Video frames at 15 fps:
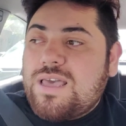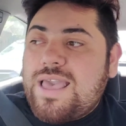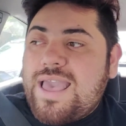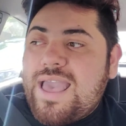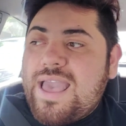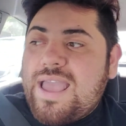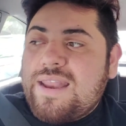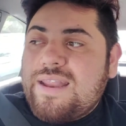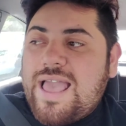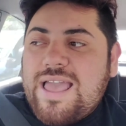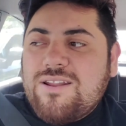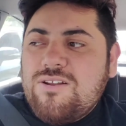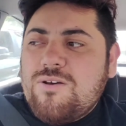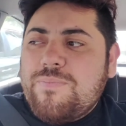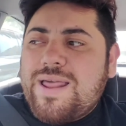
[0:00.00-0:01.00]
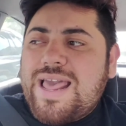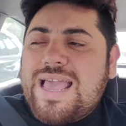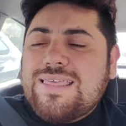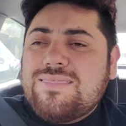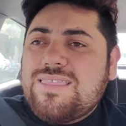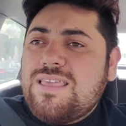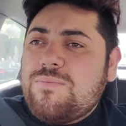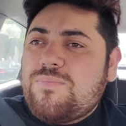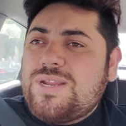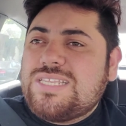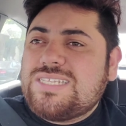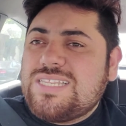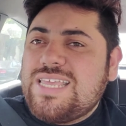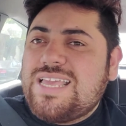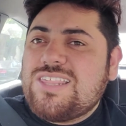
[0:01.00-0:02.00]
And I don't know, but I think
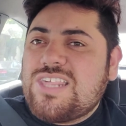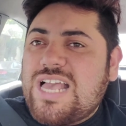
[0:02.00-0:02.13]
Brittany and